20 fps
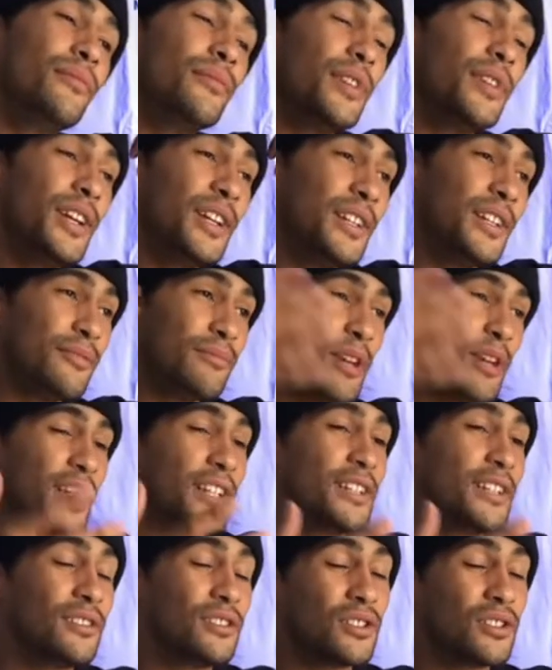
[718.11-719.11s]

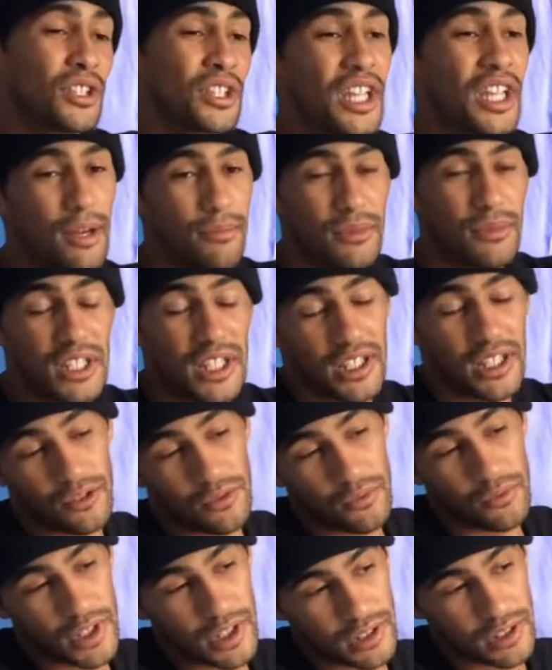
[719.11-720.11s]
anybody to look at me kind of
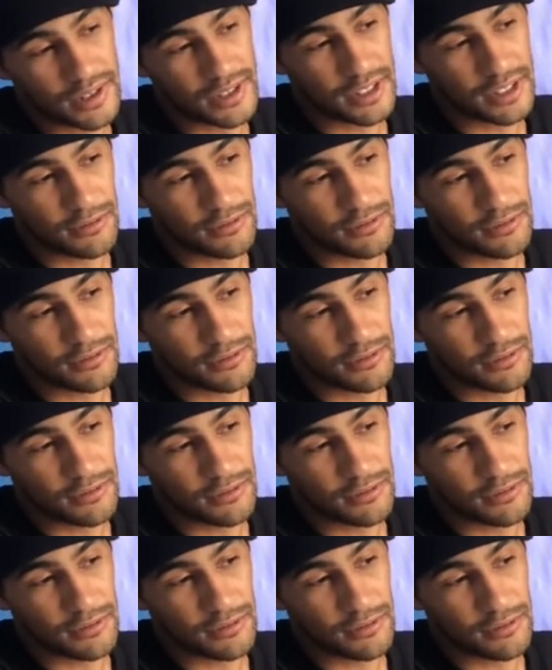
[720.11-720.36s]
weirdly